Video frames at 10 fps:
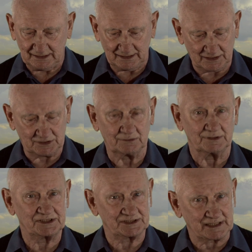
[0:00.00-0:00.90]
into
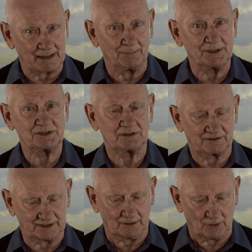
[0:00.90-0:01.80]
established
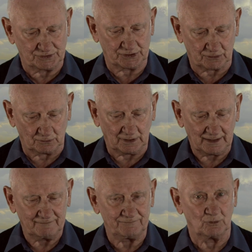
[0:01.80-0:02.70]
theological
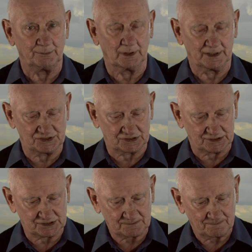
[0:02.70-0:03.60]

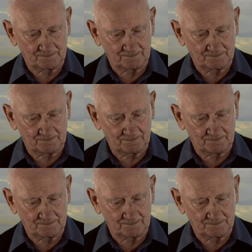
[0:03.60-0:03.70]
formulations